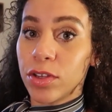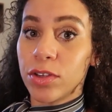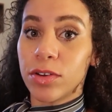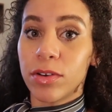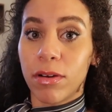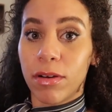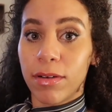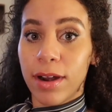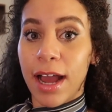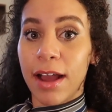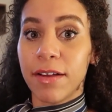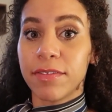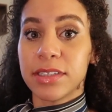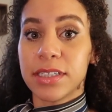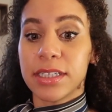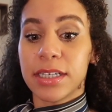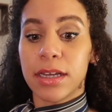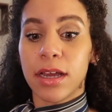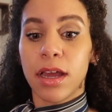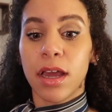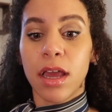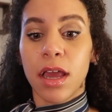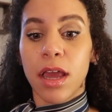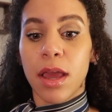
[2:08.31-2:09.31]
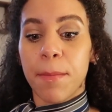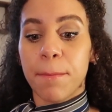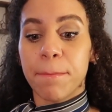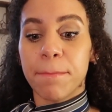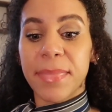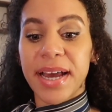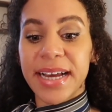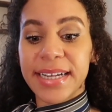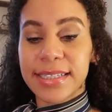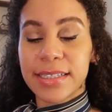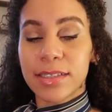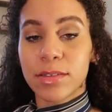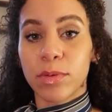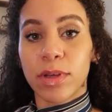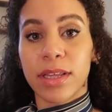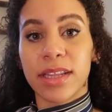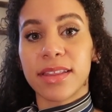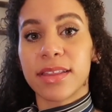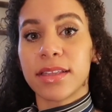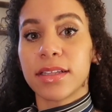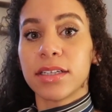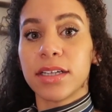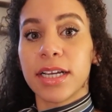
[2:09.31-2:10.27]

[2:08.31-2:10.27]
You don't have to mess with